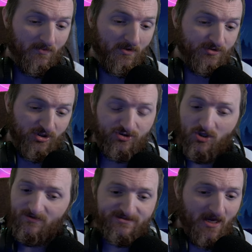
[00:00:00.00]

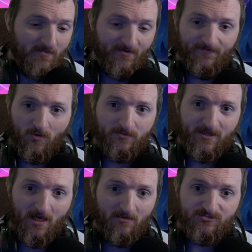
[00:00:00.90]
YouTube is not my full
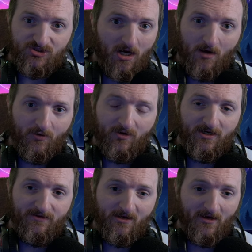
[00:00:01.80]
time job or
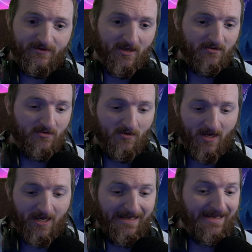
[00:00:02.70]
anything like that.
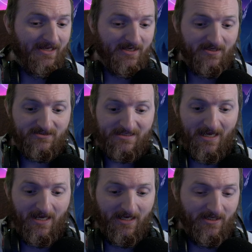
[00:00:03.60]
Okay, it is
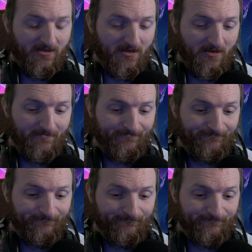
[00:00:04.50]
a, um,
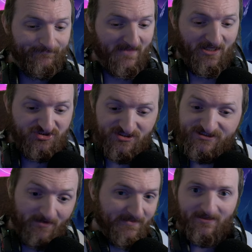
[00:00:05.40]
it's just
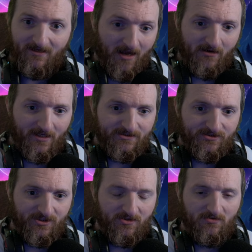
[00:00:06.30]
something that I like to
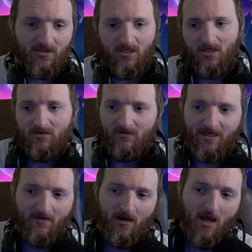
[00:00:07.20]
do. Like,
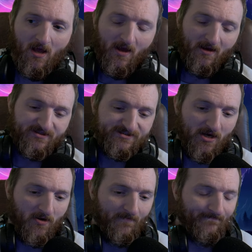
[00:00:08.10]

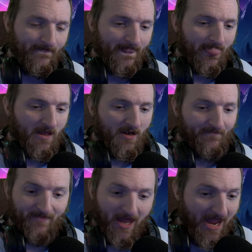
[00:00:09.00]
so
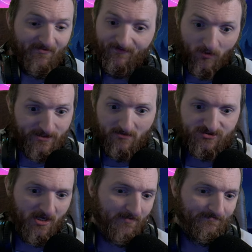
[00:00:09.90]
um, I have a full time
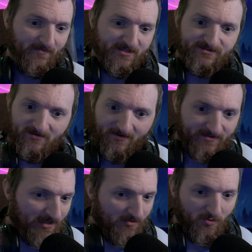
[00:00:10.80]
job. I still have to go to